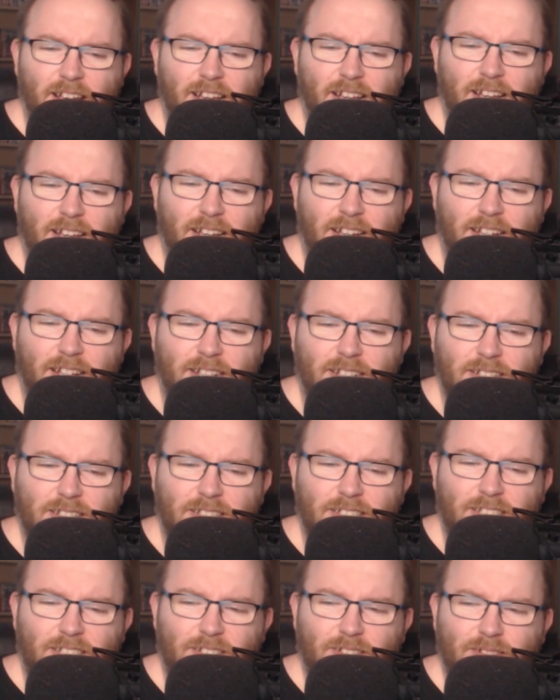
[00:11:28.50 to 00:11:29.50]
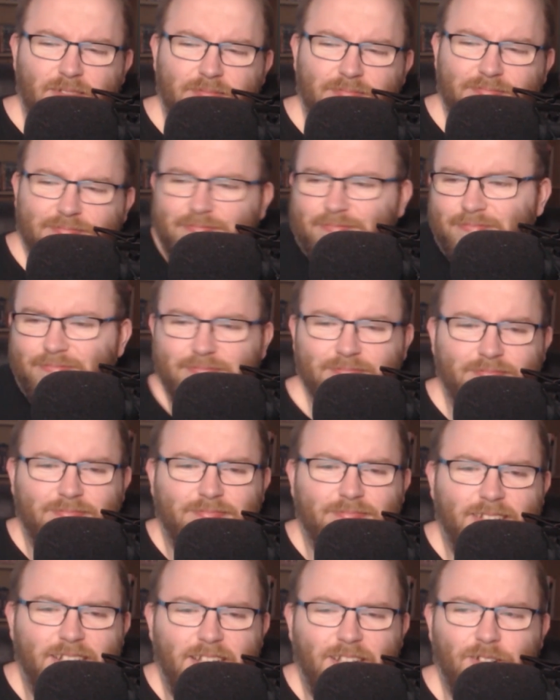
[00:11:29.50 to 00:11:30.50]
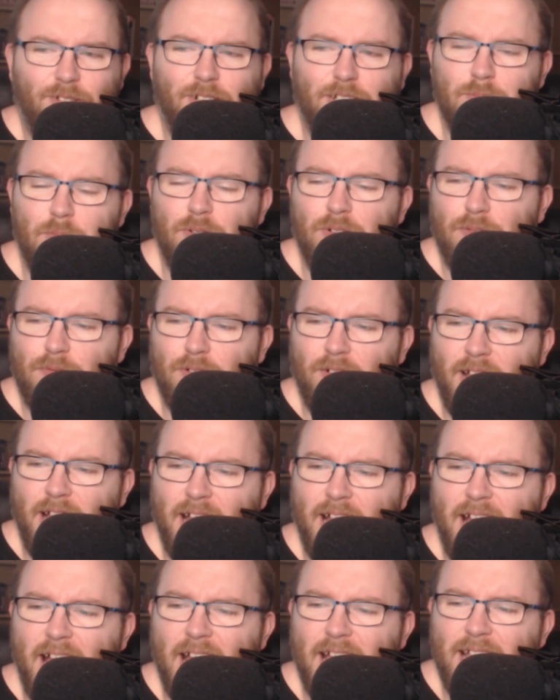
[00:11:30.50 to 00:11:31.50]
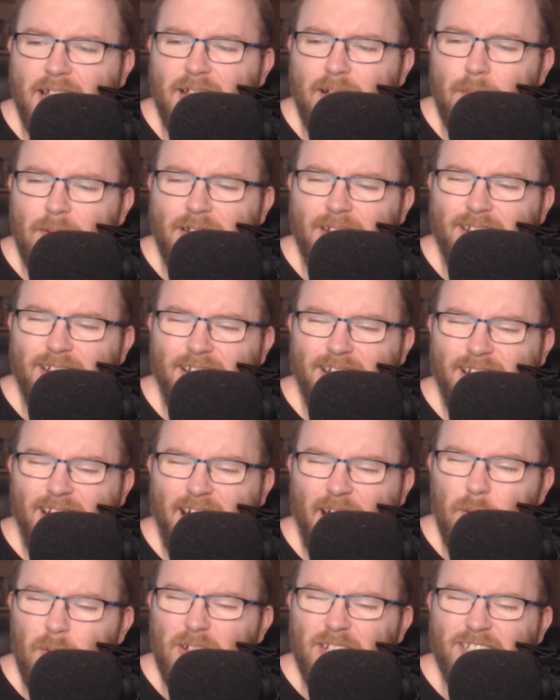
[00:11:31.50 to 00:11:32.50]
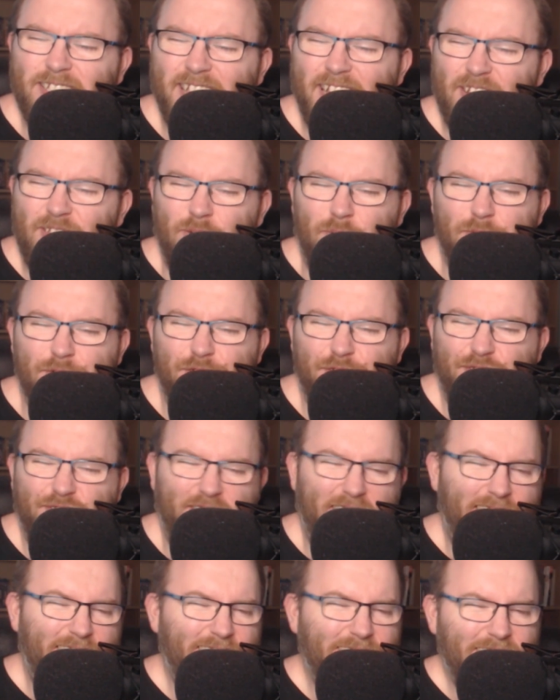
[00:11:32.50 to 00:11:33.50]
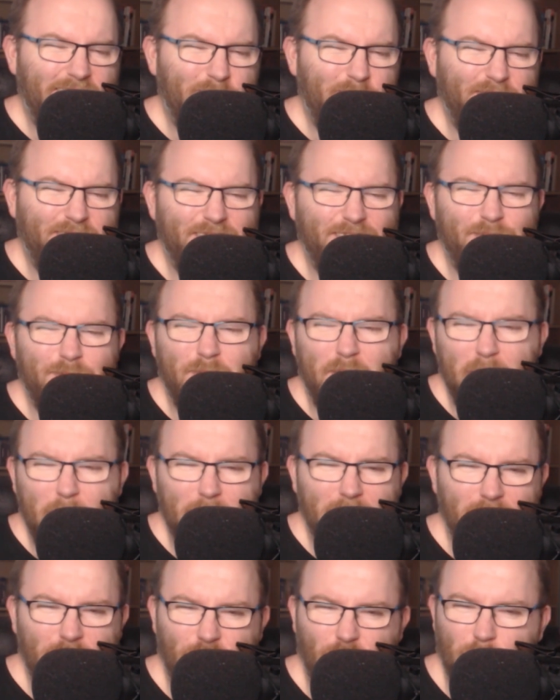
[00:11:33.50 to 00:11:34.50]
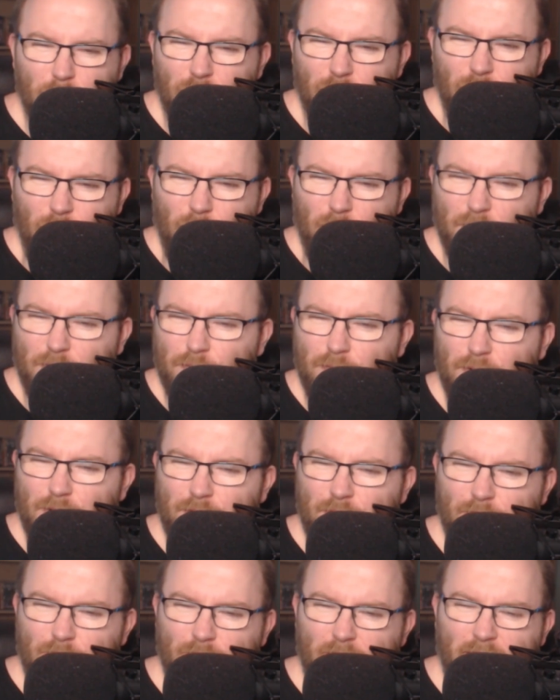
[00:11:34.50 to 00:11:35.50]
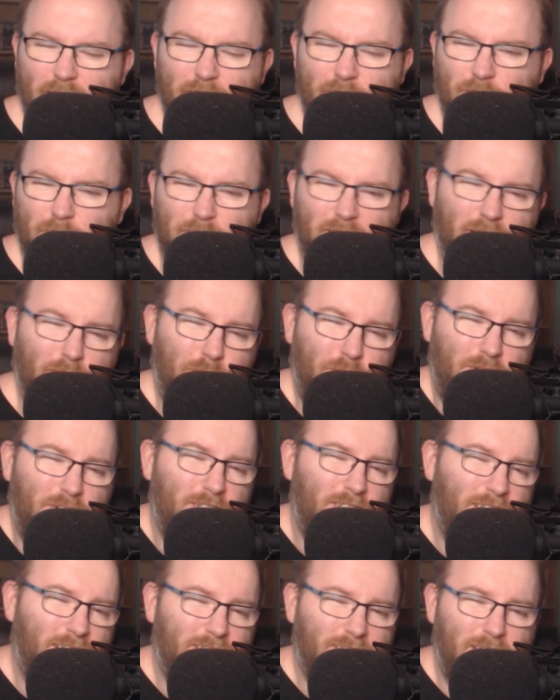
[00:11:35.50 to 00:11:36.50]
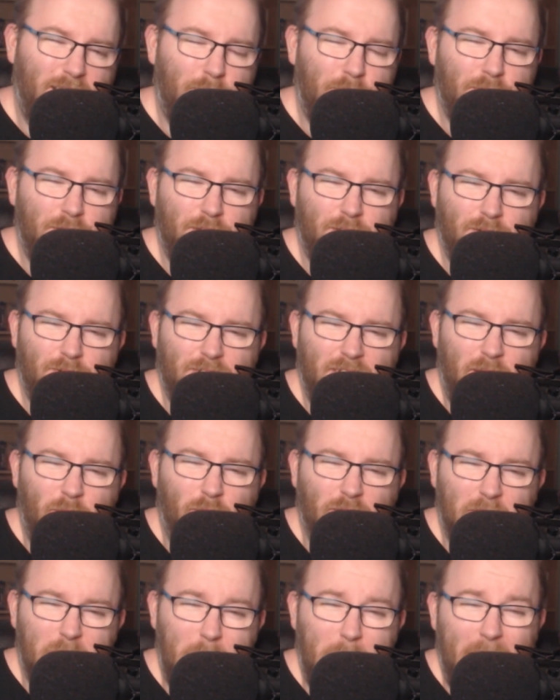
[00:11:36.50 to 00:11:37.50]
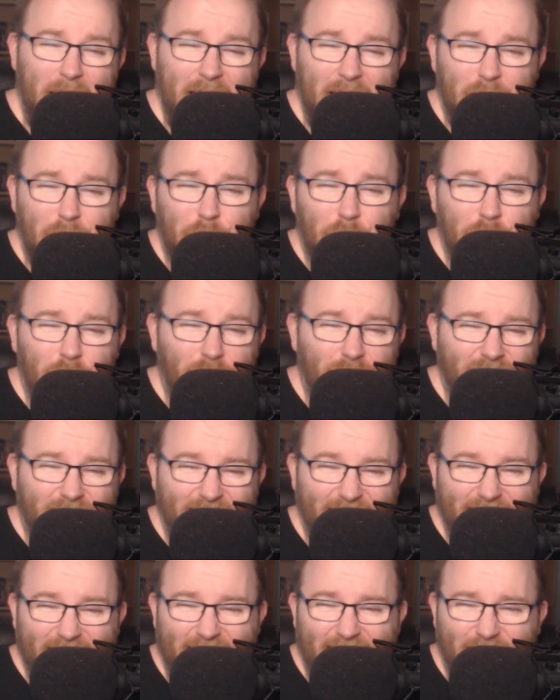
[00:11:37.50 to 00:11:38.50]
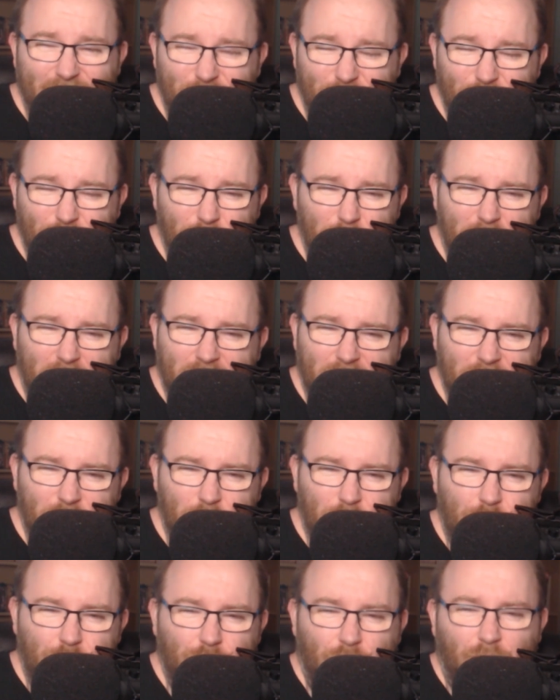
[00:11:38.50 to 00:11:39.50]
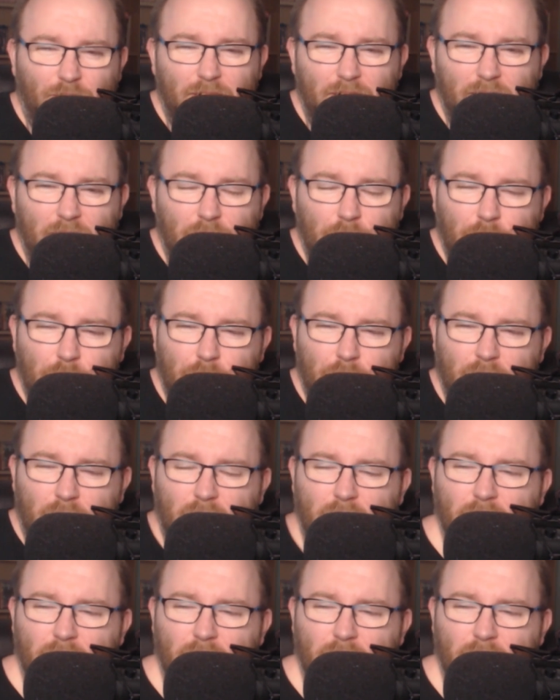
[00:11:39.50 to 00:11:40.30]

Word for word: Uh, so there you go. That's Murderville. I, I, I mean, I wouldn't say don't try it because maybe the humor will work for you and it'll be a fun six episodes. It wasn't painful to get through because it was short enough.